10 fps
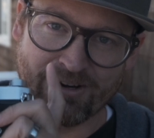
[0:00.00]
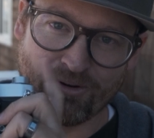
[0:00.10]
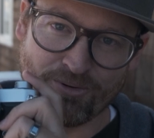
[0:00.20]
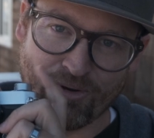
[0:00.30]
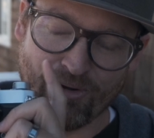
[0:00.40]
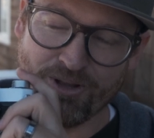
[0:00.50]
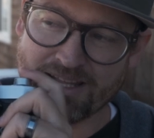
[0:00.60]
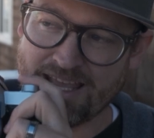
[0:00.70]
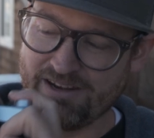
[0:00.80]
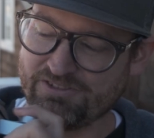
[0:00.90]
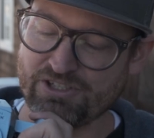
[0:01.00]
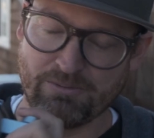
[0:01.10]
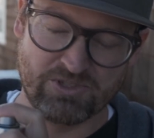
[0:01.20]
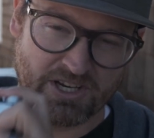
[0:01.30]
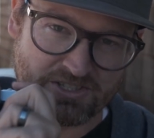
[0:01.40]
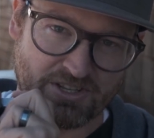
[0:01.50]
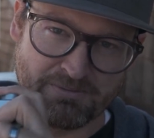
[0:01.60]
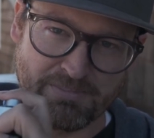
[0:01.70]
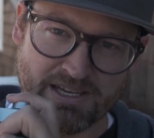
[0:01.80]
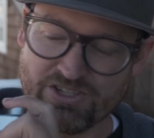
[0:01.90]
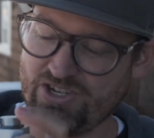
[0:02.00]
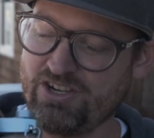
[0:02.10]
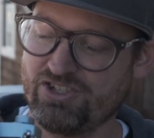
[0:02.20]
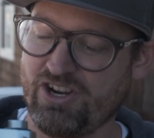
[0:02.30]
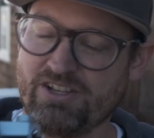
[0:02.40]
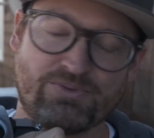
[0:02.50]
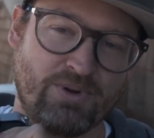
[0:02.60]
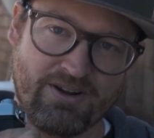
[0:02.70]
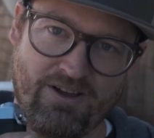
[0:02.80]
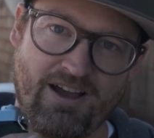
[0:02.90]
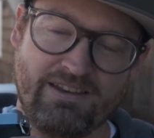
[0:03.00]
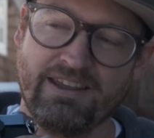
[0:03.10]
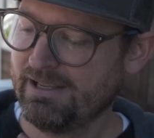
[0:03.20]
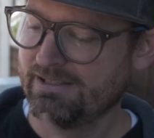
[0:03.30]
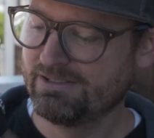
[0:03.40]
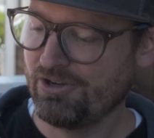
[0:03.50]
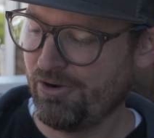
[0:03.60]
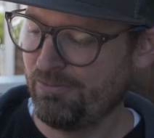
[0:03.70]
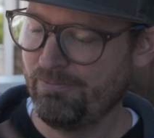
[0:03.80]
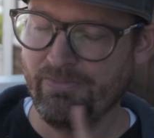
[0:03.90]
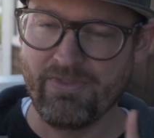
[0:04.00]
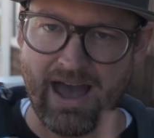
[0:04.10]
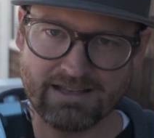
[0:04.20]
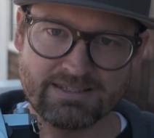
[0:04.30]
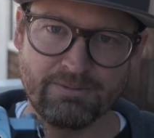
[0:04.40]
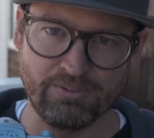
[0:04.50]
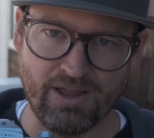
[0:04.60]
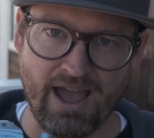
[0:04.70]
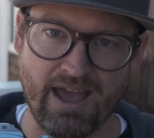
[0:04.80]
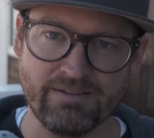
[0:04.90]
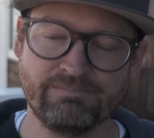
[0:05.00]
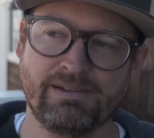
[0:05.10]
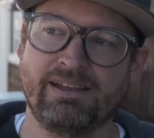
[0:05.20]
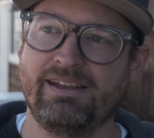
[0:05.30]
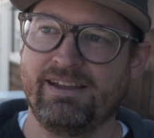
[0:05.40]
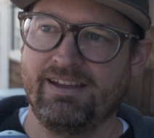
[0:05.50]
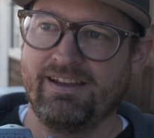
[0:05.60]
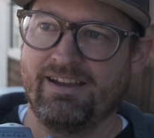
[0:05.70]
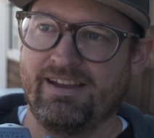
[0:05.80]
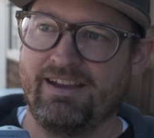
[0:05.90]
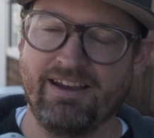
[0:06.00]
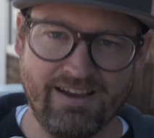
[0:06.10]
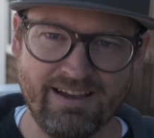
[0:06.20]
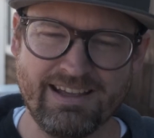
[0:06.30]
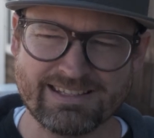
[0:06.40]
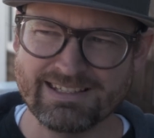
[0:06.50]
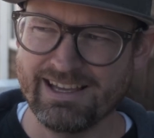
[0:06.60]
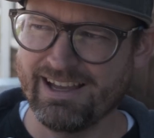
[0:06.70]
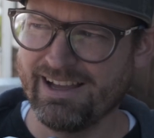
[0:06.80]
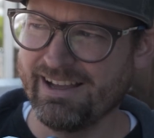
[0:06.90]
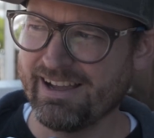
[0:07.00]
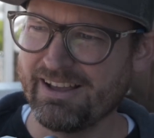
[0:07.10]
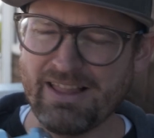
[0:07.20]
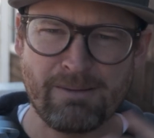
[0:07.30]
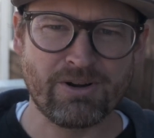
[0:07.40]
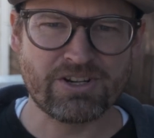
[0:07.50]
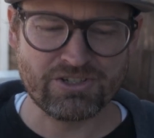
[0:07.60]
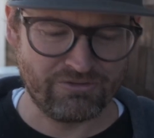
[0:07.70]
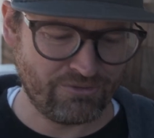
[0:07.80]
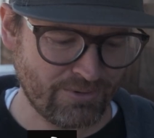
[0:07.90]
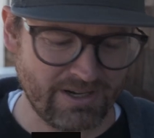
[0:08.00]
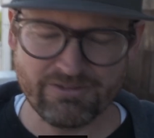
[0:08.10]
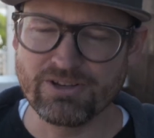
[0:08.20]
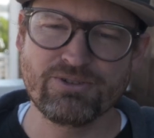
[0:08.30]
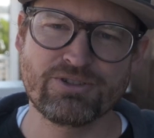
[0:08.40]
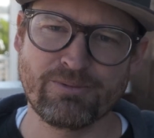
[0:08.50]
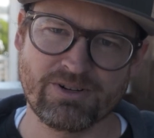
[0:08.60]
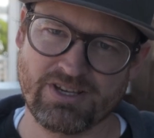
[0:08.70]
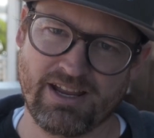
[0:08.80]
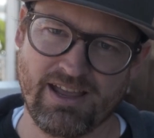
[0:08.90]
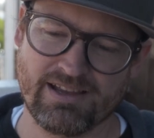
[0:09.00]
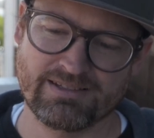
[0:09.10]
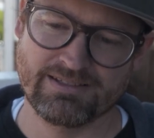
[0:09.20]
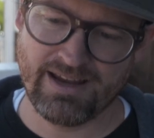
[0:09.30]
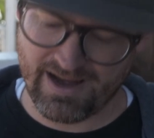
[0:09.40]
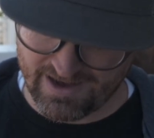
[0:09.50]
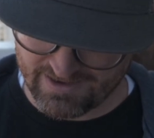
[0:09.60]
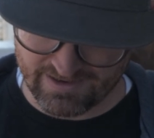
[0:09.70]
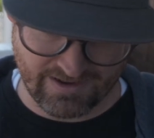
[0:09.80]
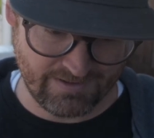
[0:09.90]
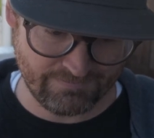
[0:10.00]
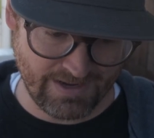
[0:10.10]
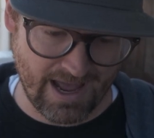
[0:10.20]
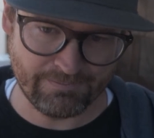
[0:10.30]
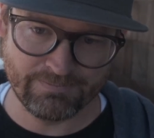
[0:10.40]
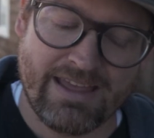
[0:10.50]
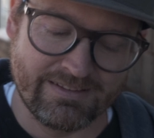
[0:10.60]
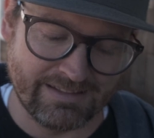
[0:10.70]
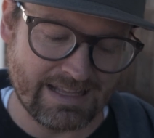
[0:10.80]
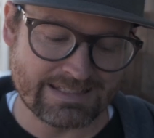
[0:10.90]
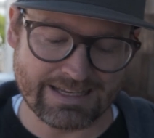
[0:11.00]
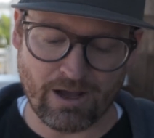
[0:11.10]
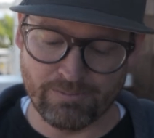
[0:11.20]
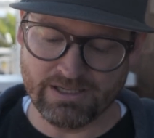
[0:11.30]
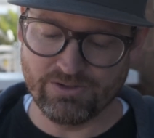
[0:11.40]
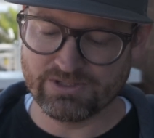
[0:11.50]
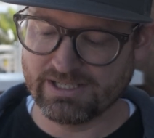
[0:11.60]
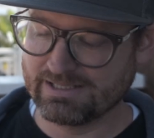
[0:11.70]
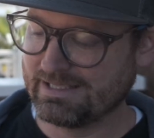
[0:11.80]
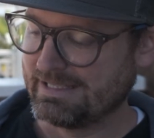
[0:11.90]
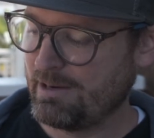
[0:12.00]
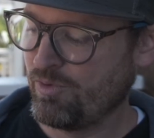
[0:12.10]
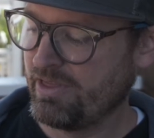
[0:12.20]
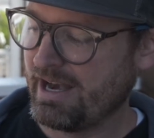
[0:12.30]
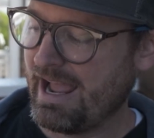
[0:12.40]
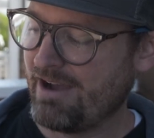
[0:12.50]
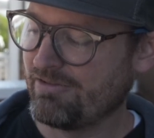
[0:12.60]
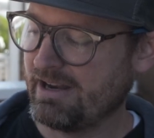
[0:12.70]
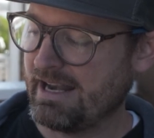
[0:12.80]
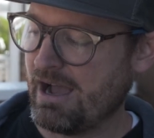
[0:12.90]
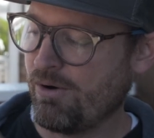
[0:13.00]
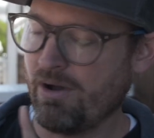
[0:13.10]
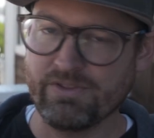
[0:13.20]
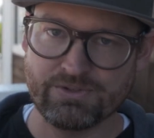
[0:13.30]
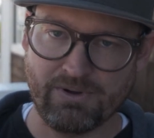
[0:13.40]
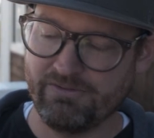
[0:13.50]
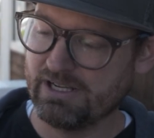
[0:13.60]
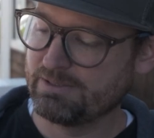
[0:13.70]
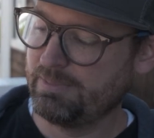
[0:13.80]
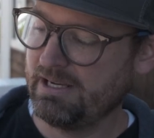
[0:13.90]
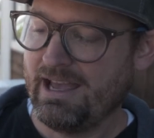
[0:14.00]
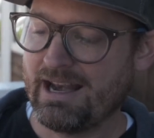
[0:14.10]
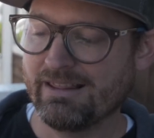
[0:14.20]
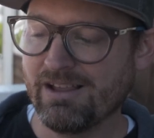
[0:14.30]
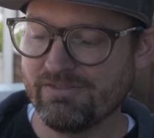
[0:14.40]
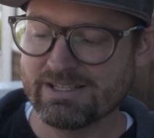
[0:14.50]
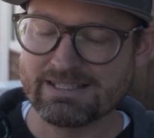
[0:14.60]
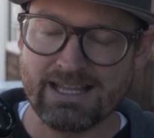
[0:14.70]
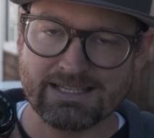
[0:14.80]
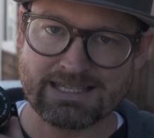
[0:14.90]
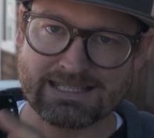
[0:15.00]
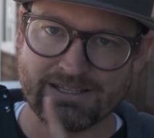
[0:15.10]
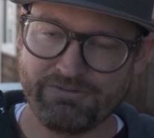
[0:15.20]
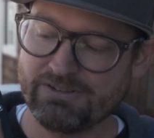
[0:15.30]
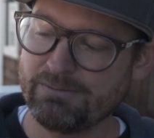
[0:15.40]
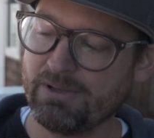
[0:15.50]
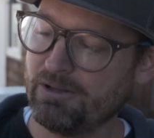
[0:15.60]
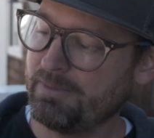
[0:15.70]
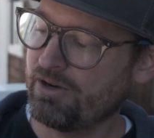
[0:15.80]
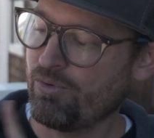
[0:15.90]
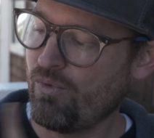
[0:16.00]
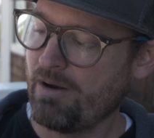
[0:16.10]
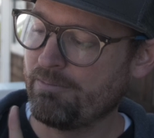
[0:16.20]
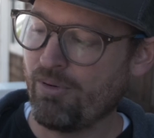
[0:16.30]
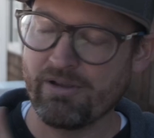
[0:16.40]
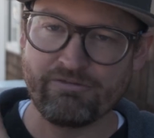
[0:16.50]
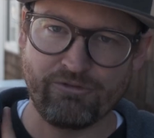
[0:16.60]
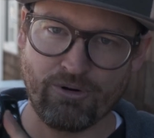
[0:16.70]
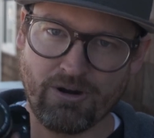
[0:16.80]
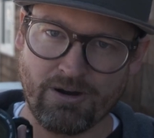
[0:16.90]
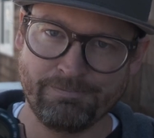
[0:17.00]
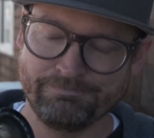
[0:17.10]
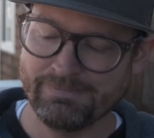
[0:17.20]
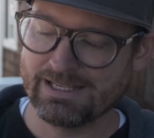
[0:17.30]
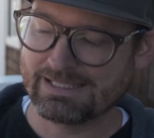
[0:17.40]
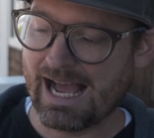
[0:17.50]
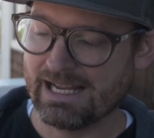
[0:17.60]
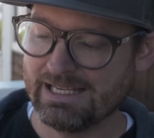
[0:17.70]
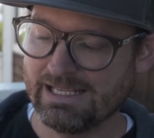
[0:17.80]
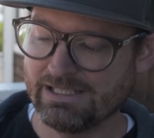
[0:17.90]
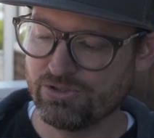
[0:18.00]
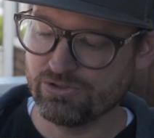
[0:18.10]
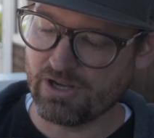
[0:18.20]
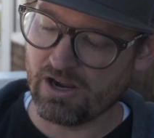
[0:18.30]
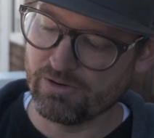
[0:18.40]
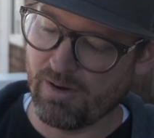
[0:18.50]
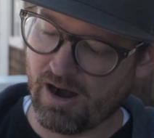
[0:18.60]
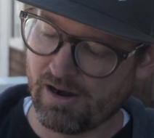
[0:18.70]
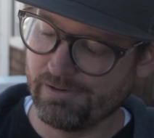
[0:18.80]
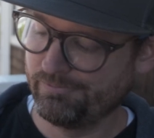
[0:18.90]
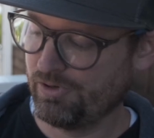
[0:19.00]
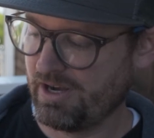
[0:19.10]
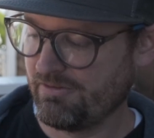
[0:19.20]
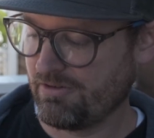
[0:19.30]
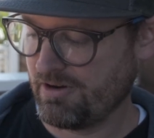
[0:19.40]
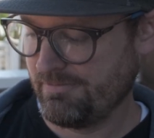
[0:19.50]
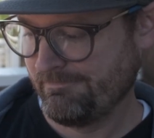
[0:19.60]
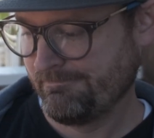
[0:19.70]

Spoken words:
a roll, again, of subjects on the beach, headshots, whatnot. So that's the plan. It's a collaboration of 3 different YouTubers, I guess. And yeah, and the lens that I'll be using is the same one that I have right now on the 12XB. And I love this lens. This is the 50mm 1.4 Asahi Takumar, whatever,